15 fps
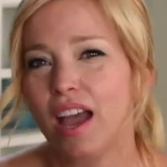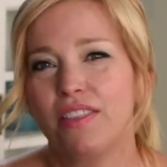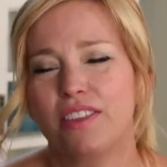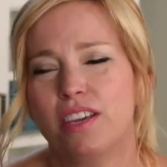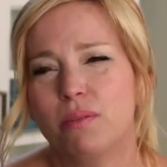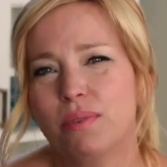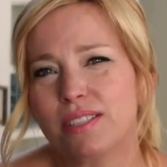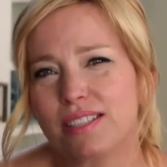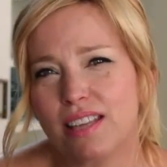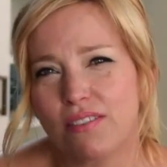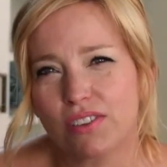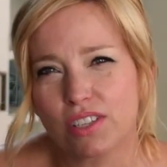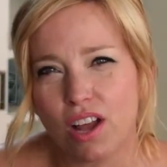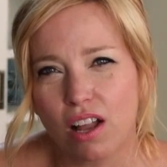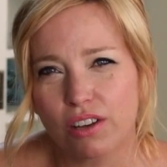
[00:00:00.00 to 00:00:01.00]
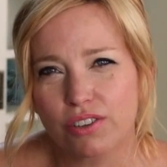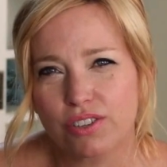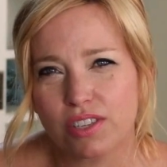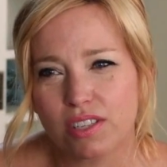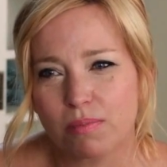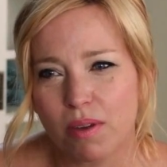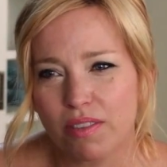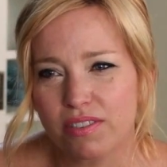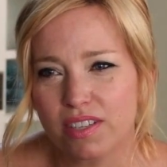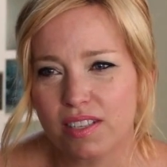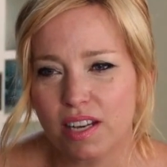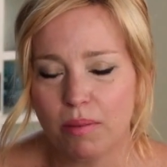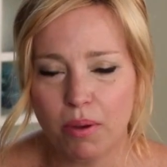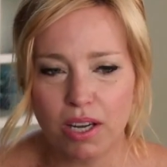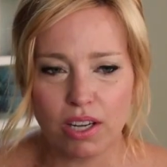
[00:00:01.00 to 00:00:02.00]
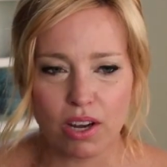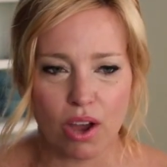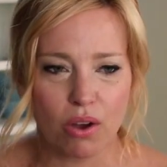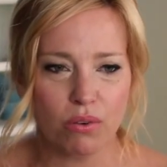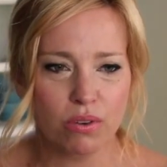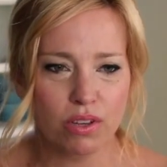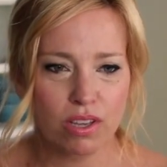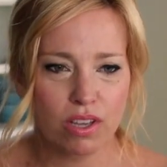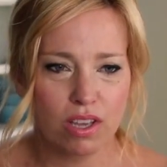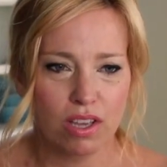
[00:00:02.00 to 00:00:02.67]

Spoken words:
I think it was $7 this month. Does anybody know?